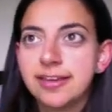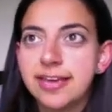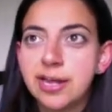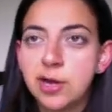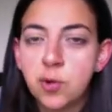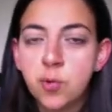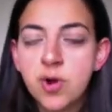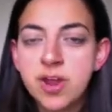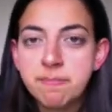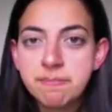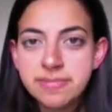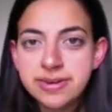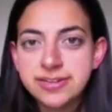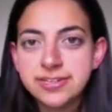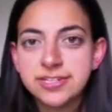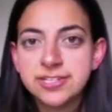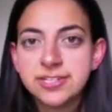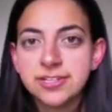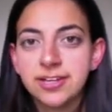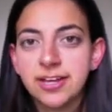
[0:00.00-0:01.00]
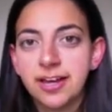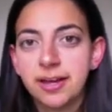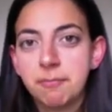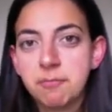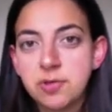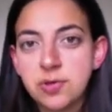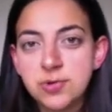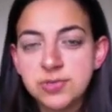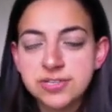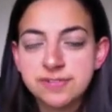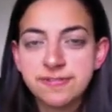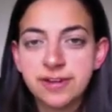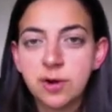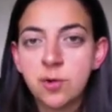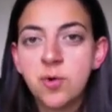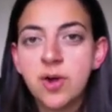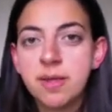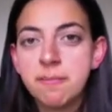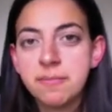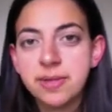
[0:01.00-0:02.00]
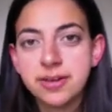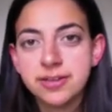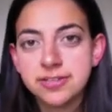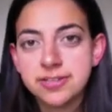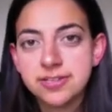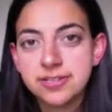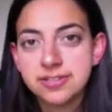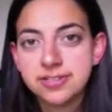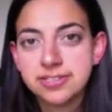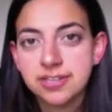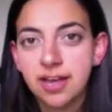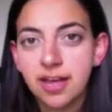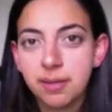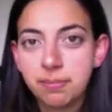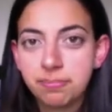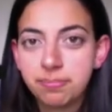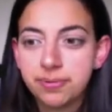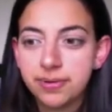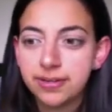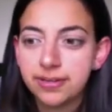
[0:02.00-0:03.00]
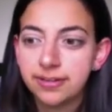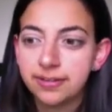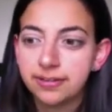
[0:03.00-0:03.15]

equipment, use of equipment type